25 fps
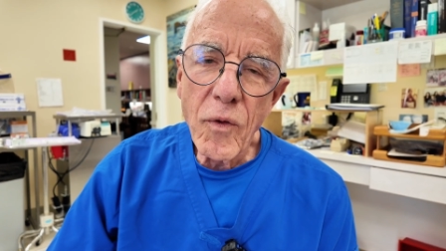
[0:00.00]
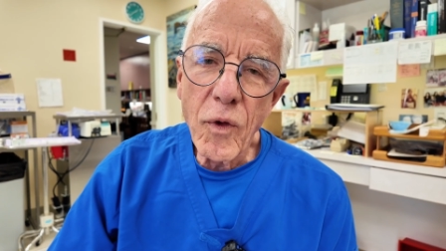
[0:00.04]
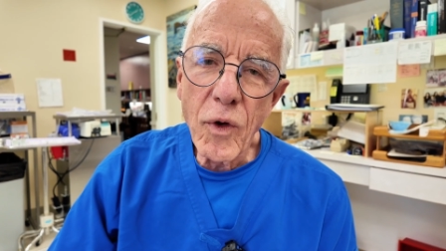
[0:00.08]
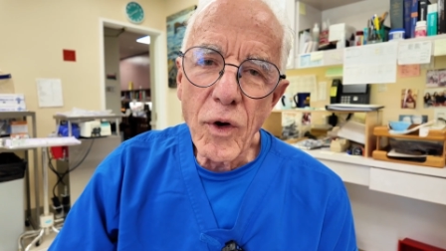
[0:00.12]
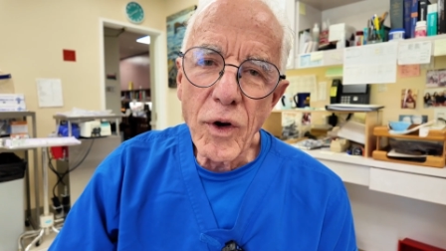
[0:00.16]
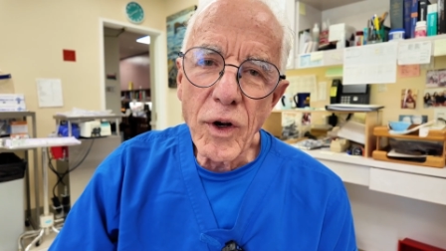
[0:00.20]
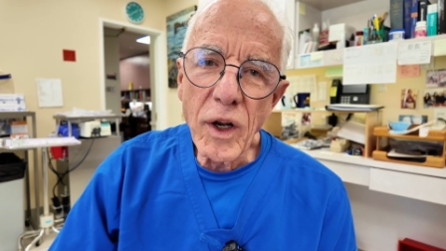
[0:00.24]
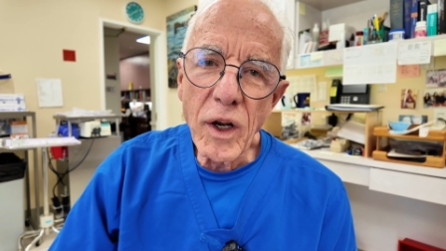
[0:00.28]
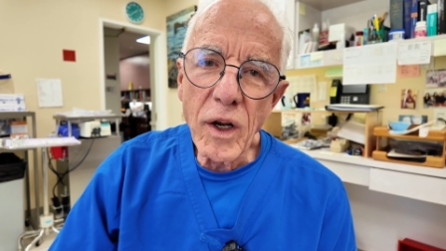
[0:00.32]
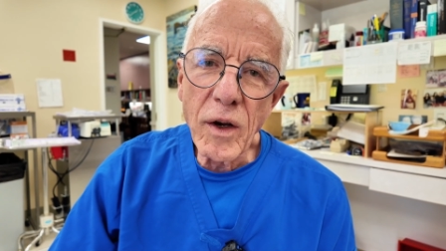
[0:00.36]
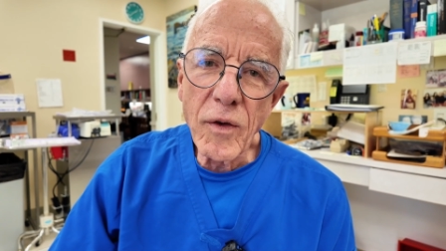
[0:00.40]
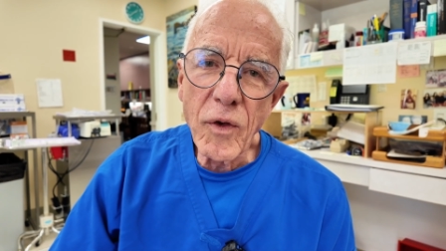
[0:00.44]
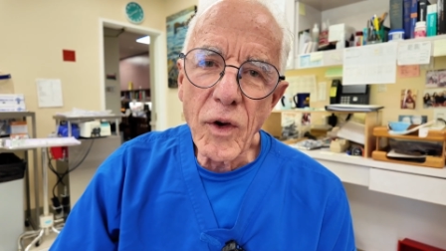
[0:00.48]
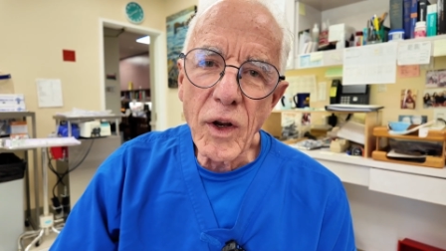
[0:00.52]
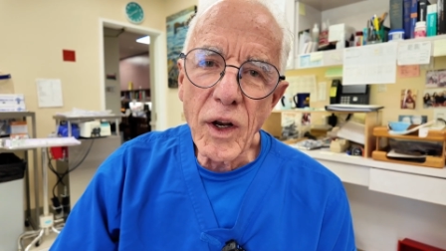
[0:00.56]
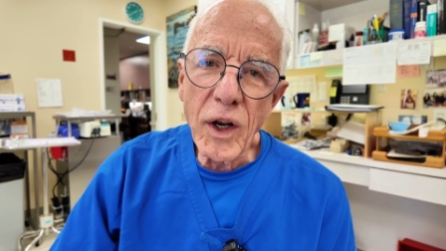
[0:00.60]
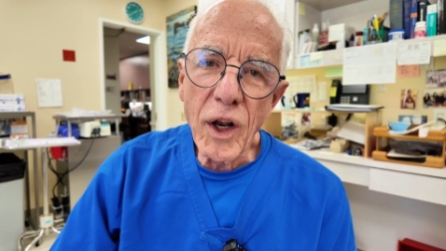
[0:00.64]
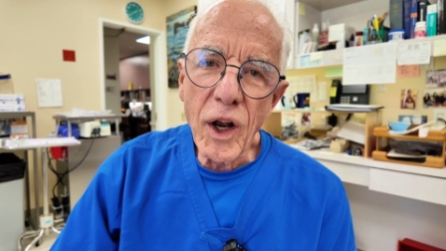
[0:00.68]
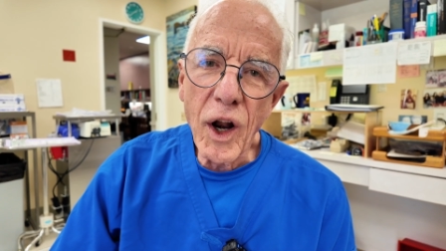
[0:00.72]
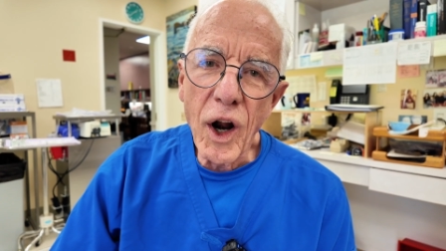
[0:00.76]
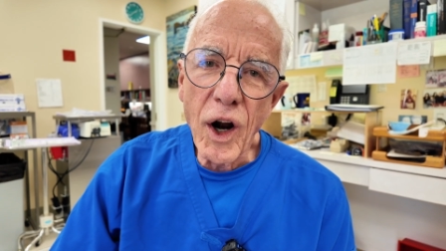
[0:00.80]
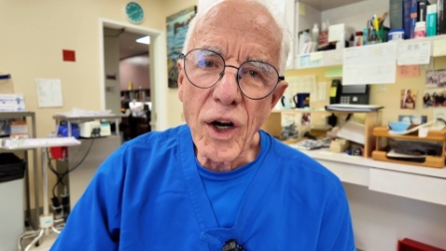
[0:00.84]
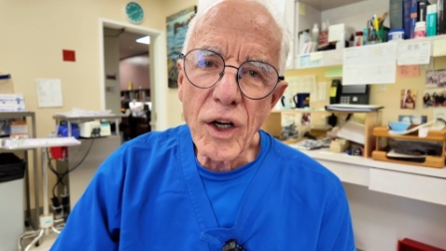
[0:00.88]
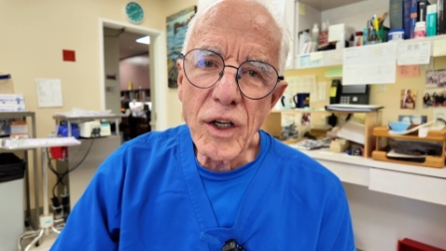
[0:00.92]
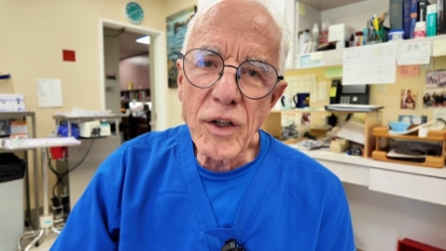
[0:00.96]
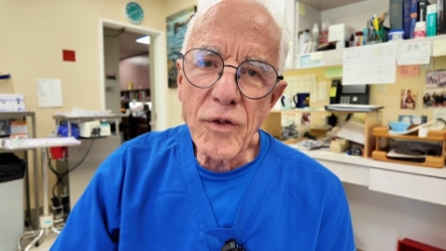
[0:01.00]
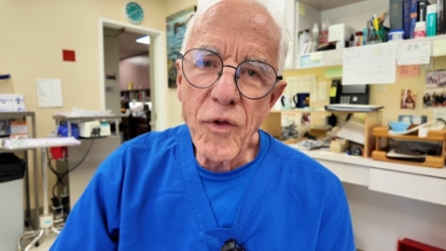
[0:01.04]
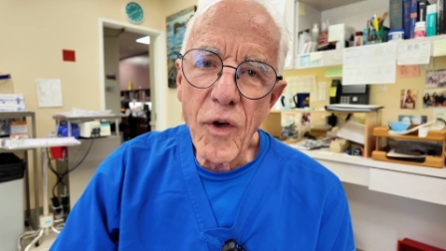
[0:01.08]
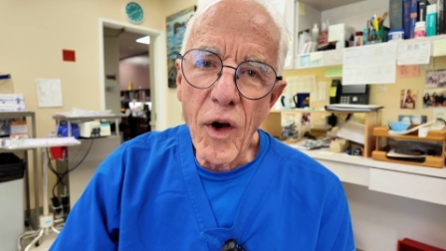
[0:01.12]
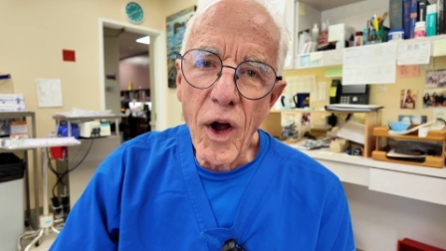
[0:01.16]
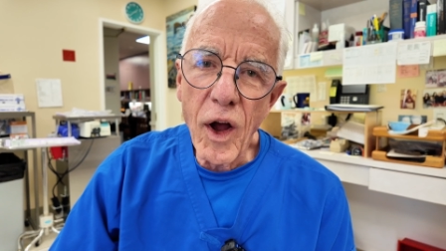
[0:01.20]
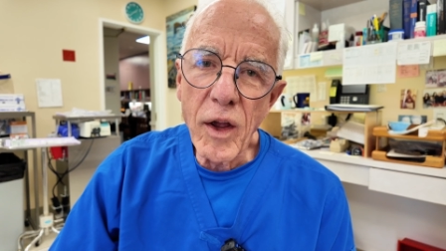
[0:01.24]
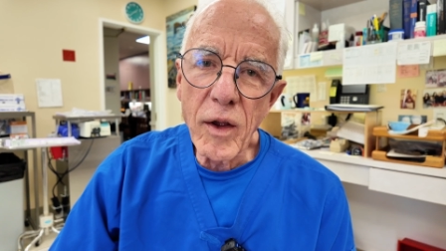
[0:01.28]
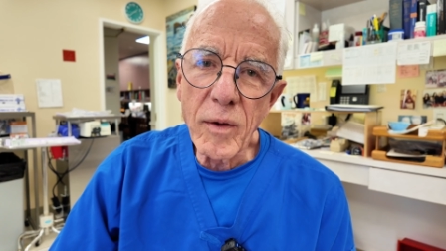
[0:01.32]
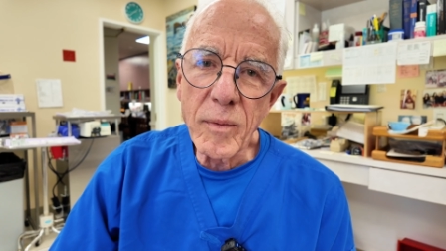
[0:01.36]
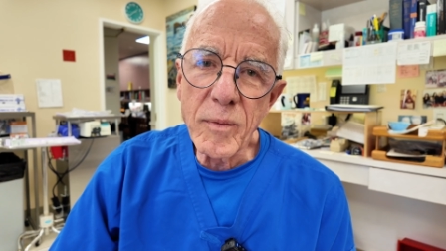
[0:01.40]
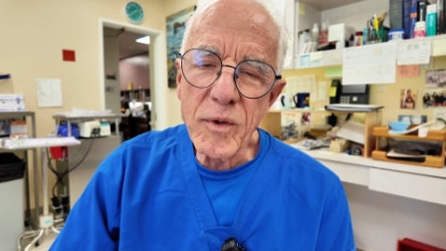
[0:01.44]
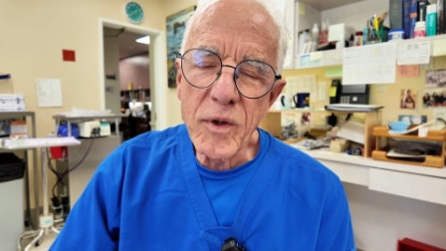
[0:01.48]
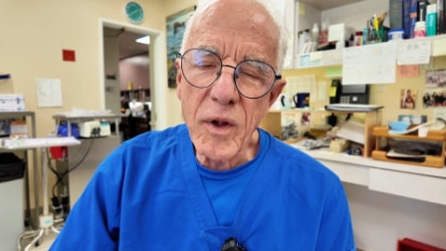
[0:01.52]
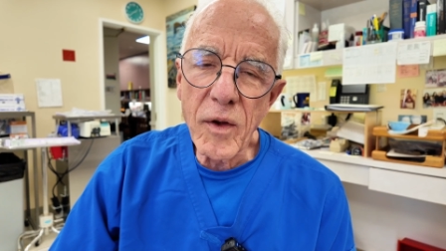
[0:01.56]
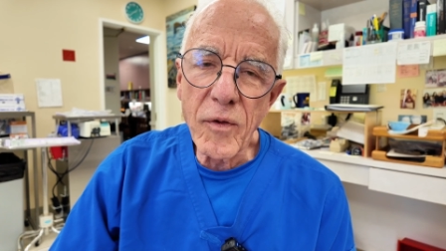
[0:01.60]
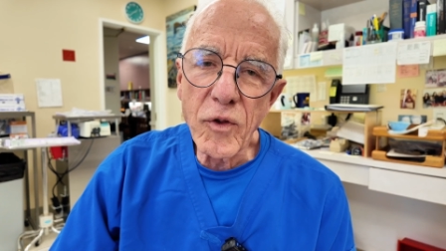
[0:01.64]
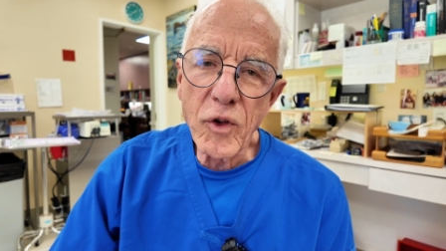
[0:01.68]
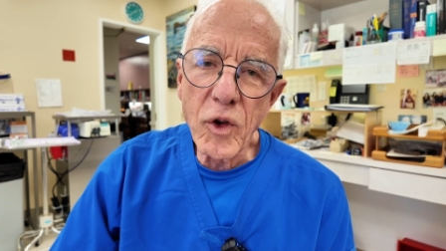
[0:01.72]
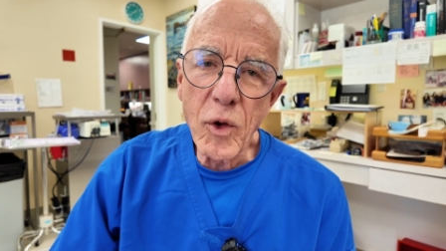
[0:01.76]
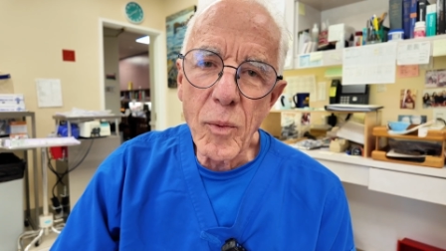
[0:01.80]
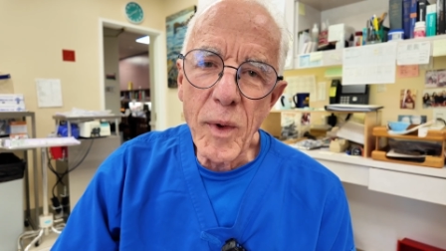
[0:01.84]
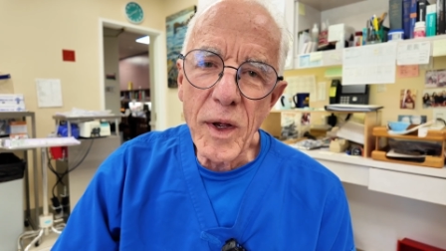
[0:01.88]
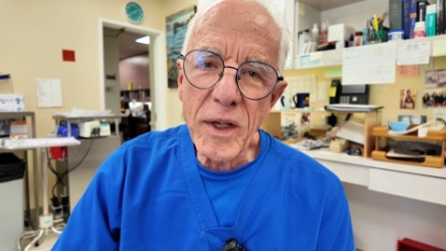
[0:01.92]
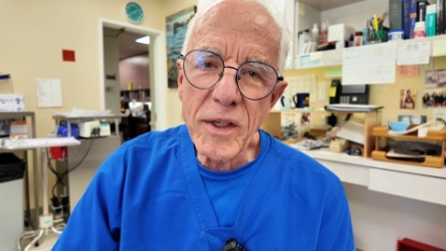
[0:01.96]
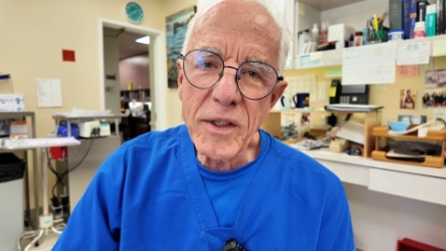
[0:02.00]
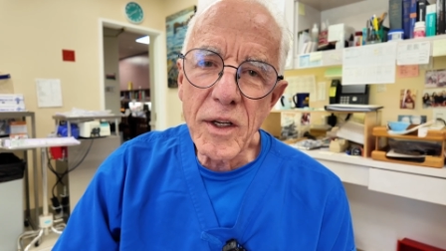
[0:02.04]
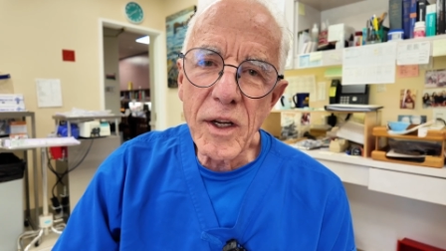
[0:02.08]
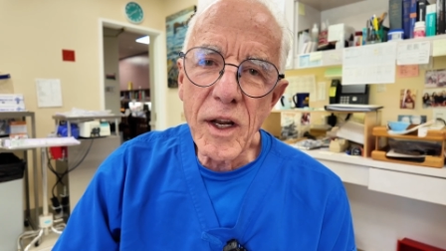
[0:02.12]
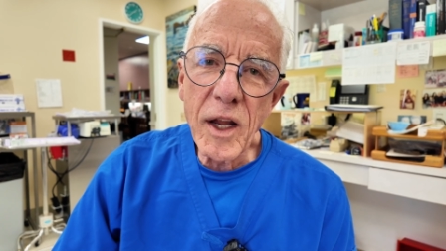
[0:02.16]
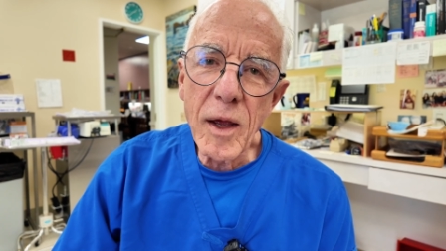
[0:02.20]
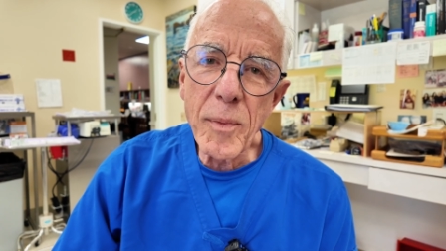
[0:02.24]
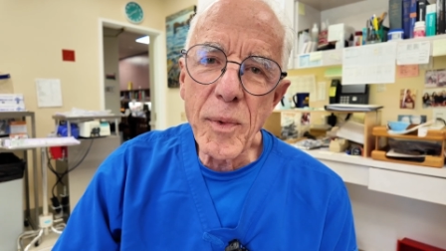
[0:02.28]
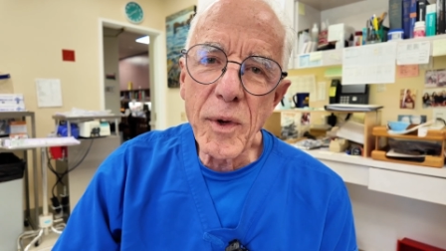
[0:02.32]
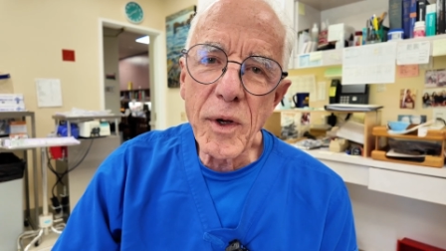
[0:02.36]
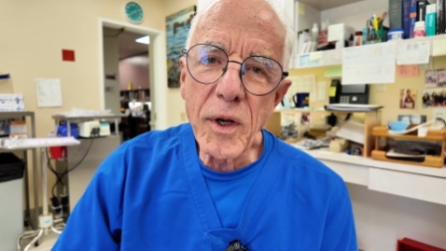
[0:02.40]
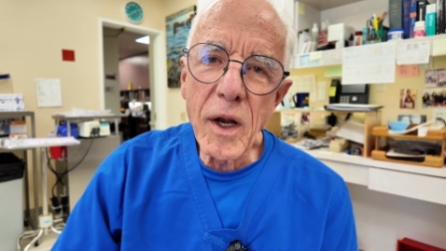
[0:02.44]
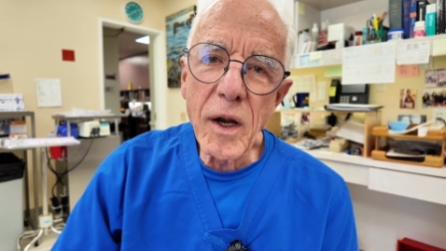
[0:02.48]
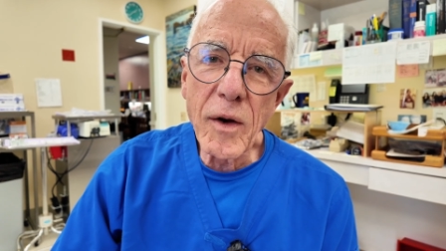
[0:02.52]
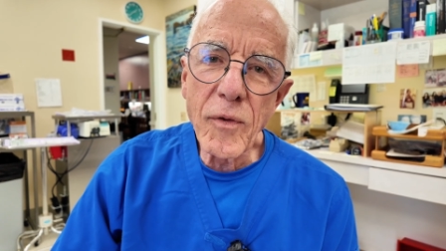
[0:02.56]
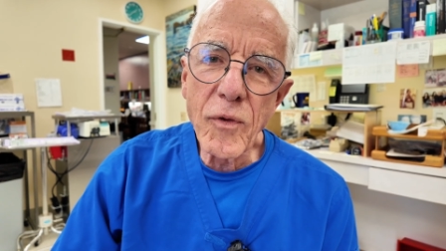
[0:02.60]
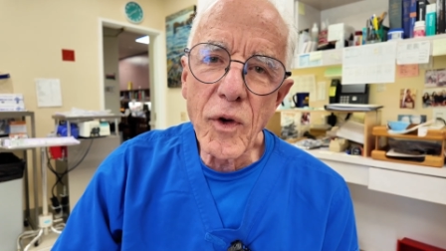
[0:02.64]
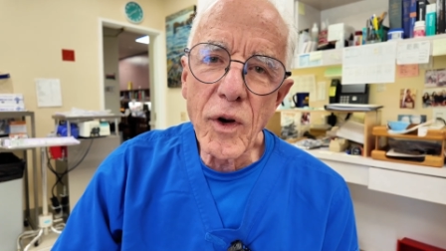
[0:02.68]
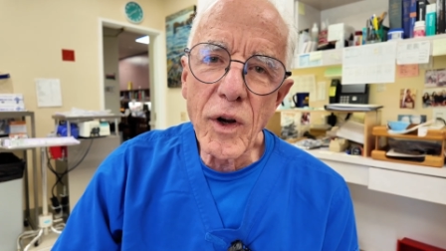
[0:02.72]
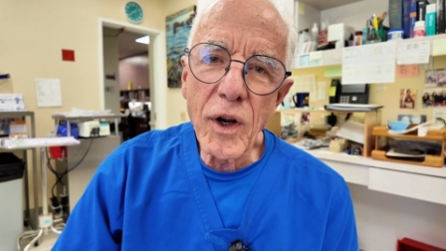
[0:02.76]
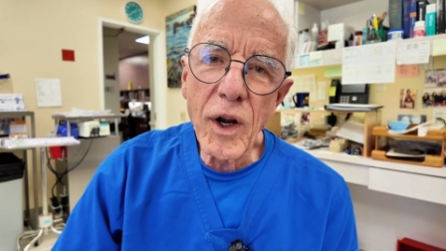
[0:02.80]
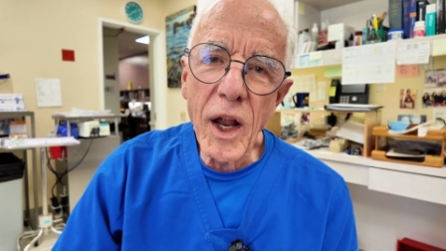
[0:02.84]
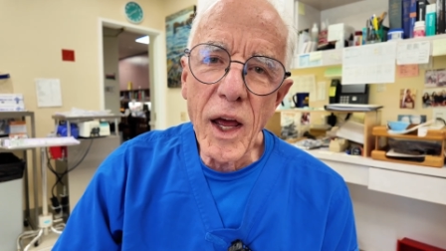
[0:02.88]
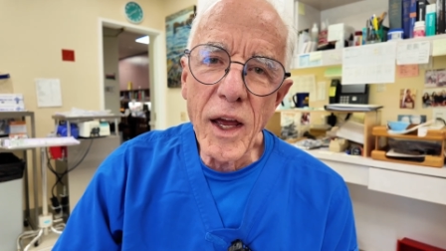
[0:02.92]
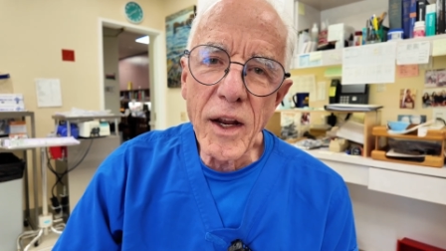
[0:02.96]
for delivering large volumes of tumescent epinephrine,